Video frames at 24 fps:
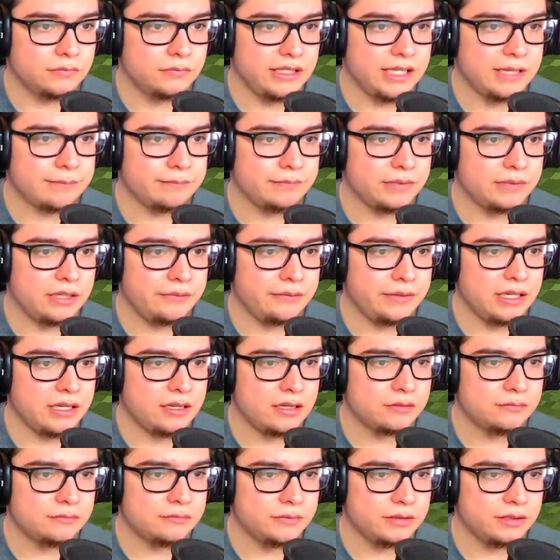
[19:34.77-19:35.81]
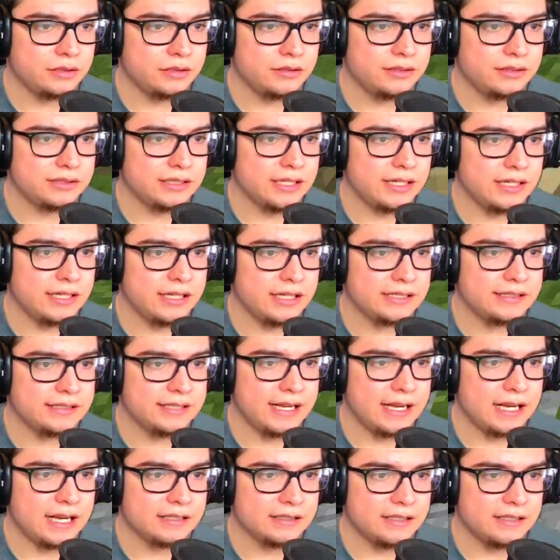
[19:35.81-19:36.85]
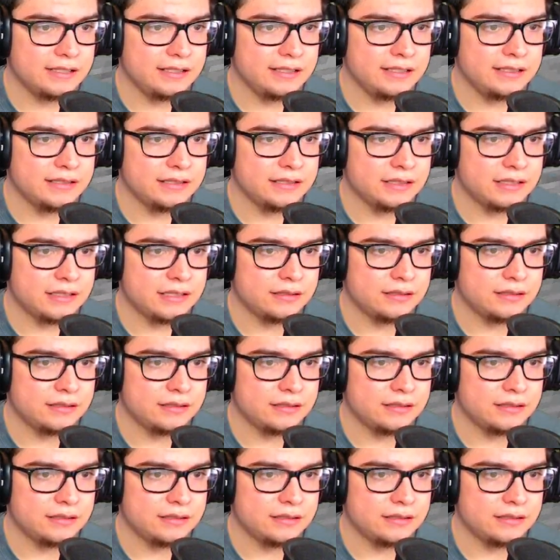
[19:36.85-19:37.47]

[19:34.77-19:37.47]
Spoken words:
Yep, there we go. You know, he's getting attacked and he's